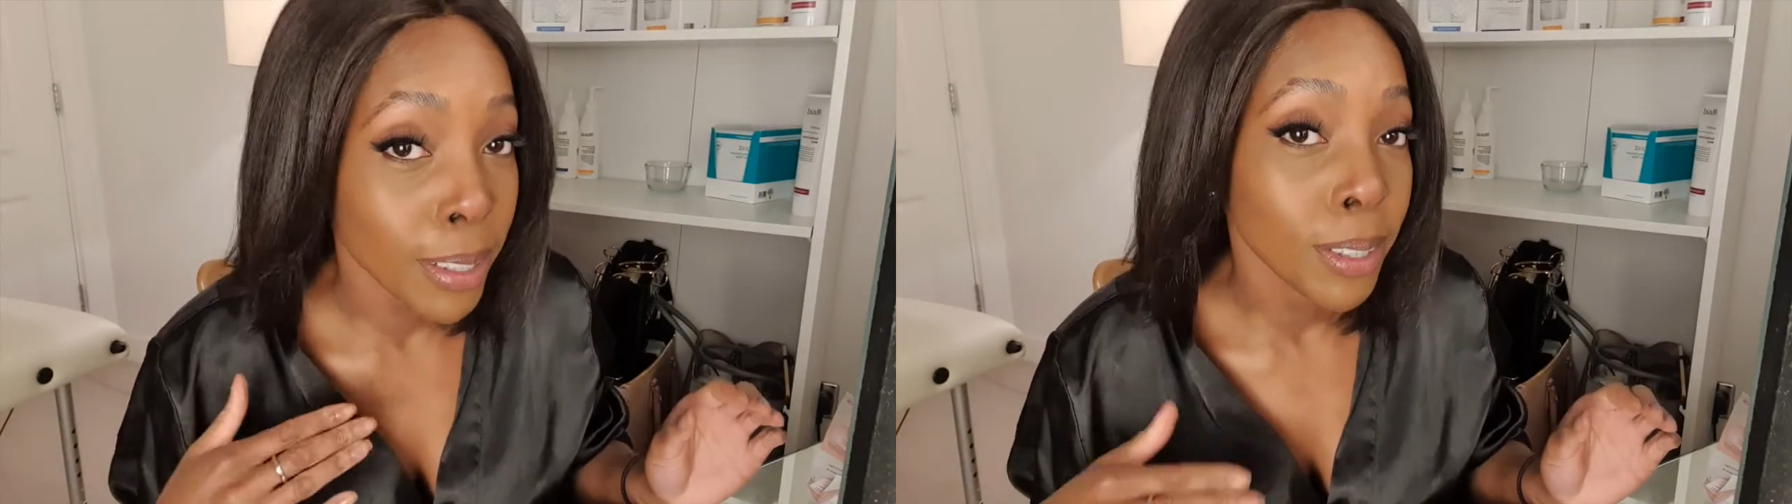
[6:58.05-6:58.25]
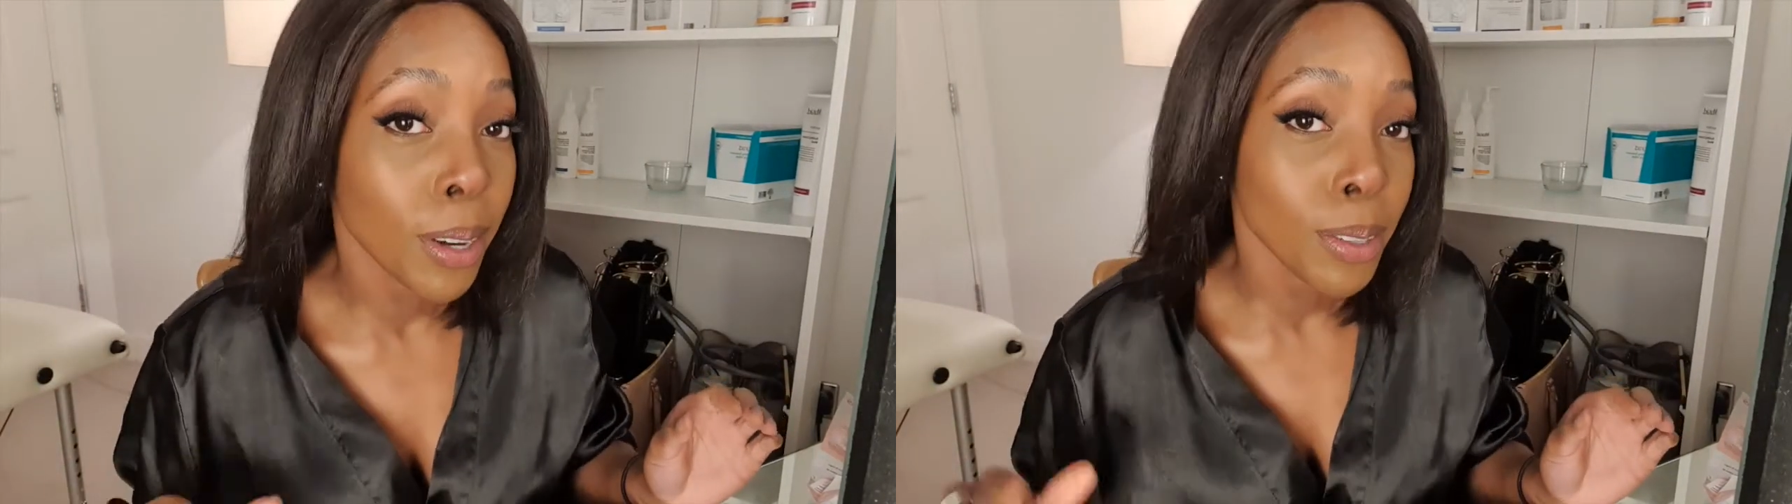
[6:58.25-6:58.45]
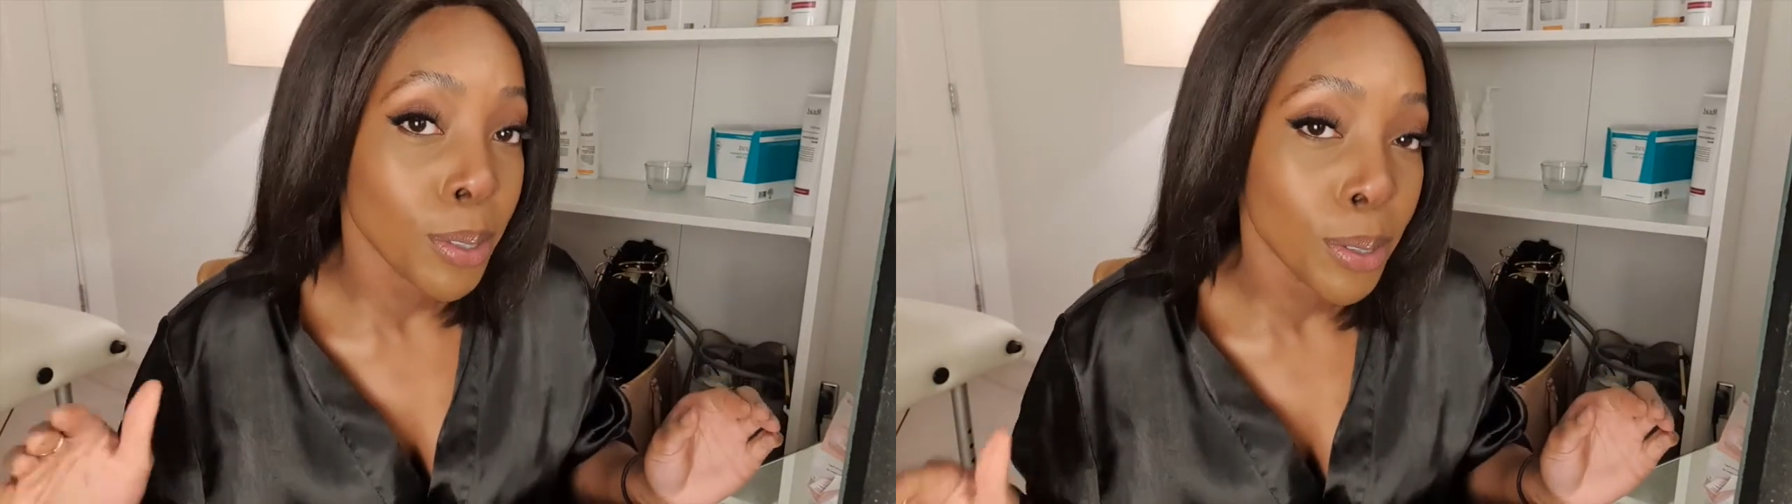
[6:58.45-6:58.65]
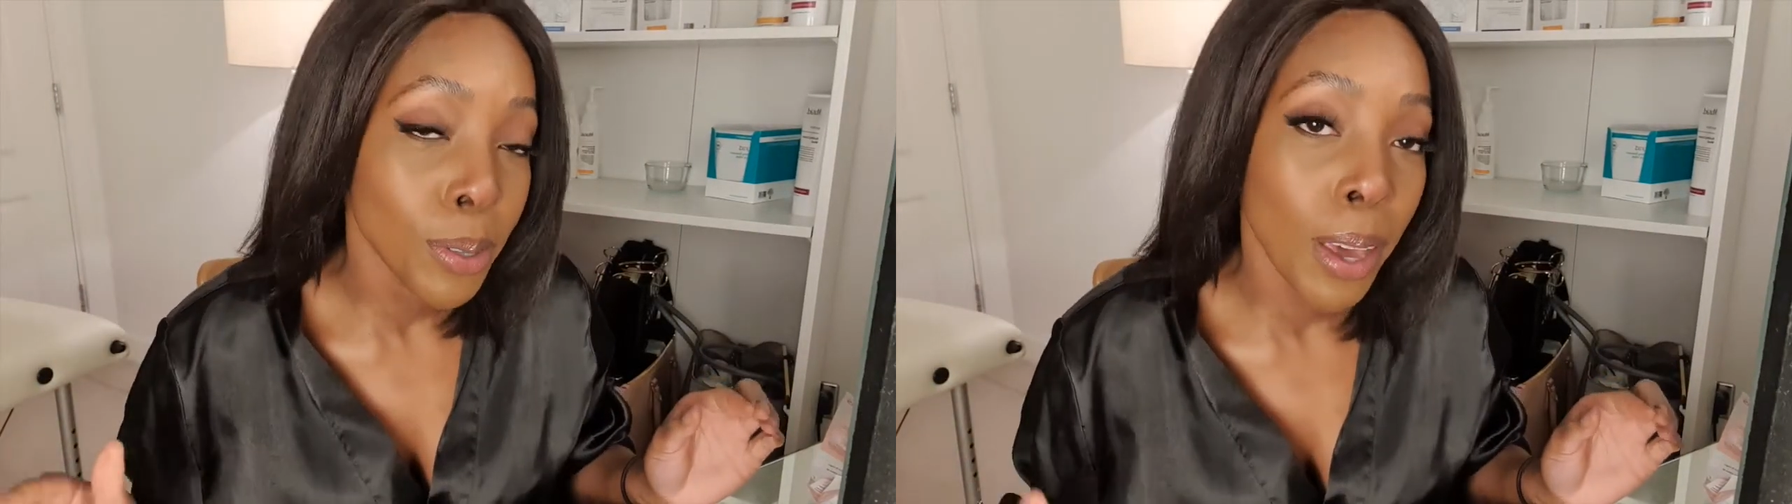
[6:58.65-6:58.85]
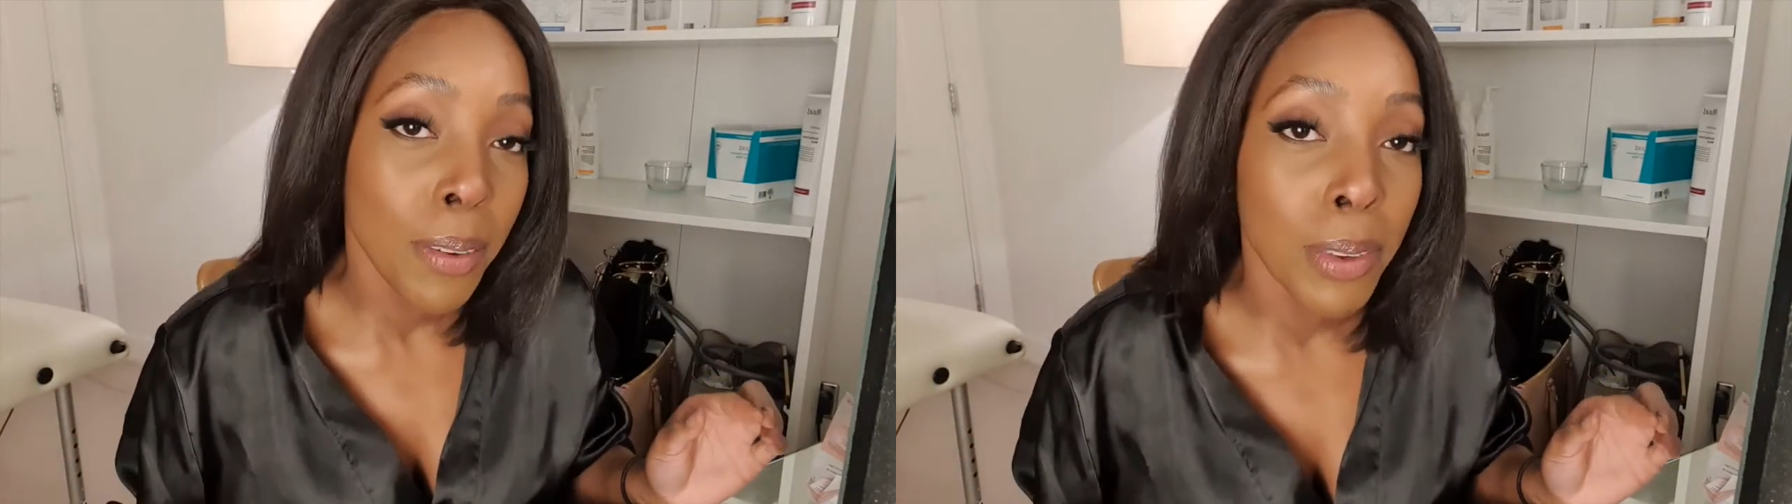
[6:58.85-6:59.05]
to go too
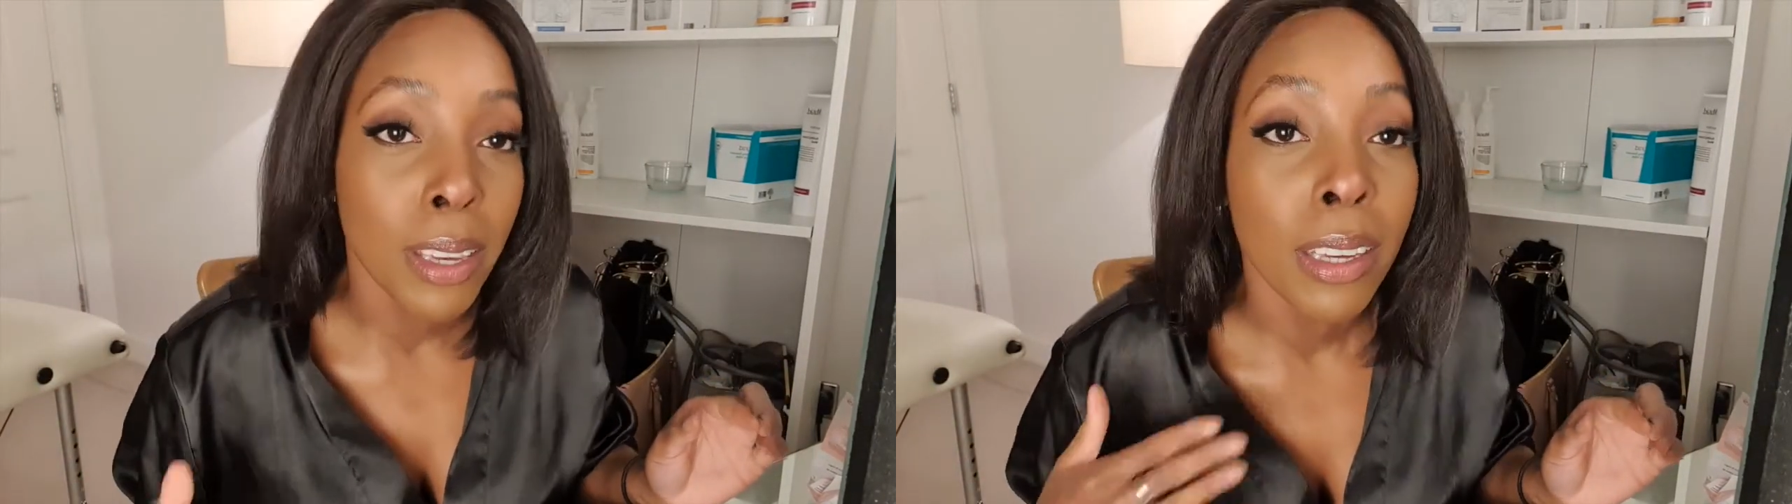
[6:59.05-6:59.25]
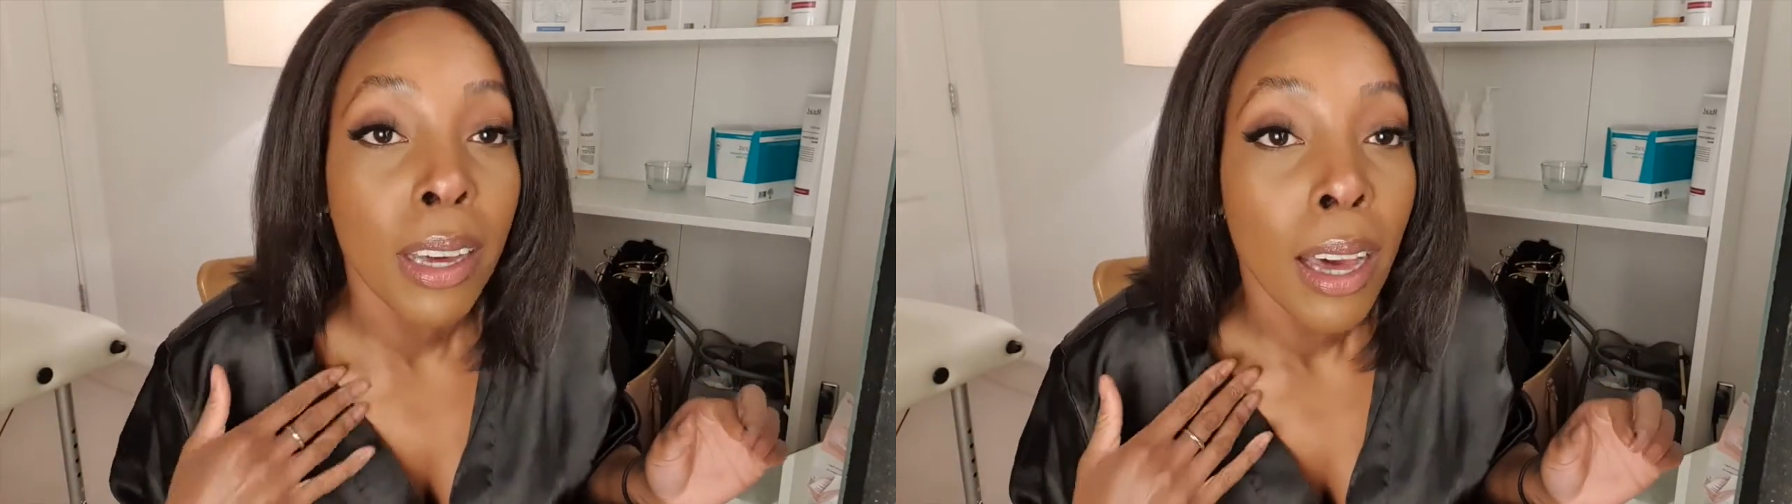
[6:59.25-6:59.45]
heavy